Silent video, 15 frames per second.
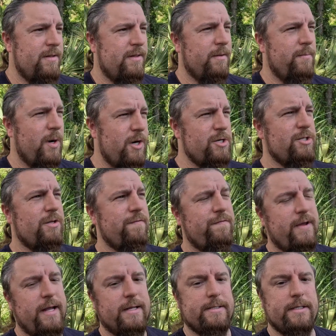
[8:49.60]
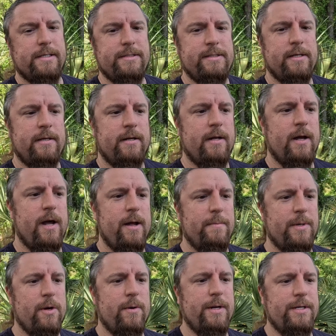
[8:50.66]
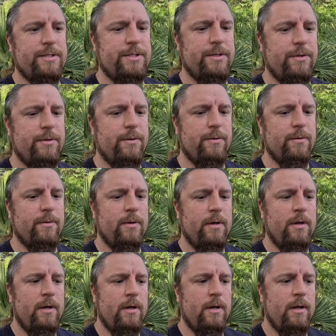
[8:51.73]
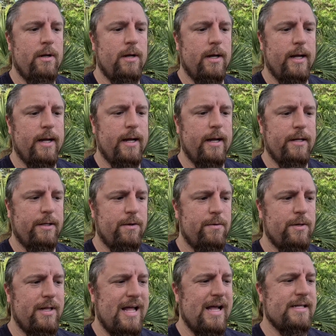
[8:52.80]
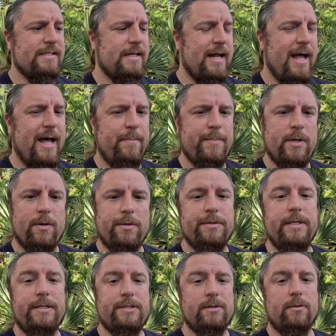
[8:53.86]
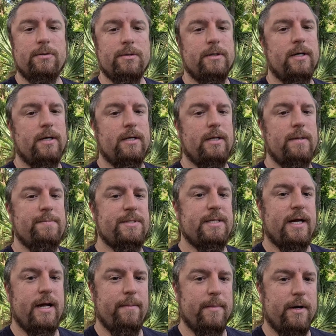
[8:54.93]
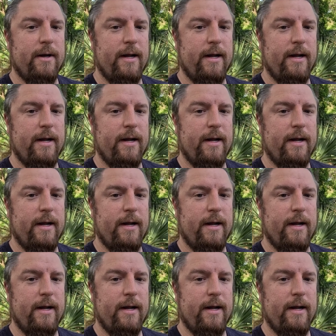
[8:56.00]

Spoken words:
the partial phases, I'm going to utilize an app called the Solar Eclipse Timer